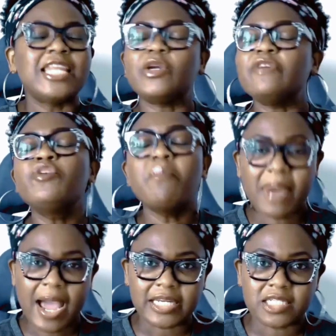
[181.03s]
Now, if your
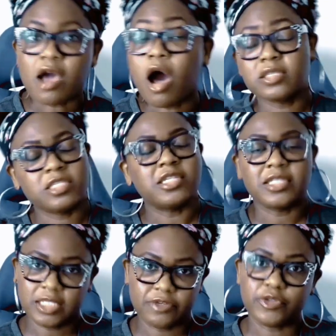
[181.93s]
mind is
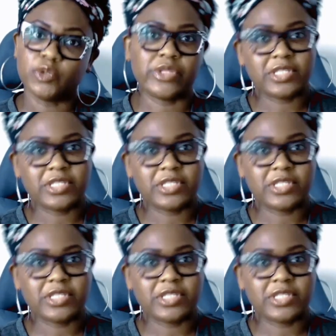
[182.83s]
constantly filled with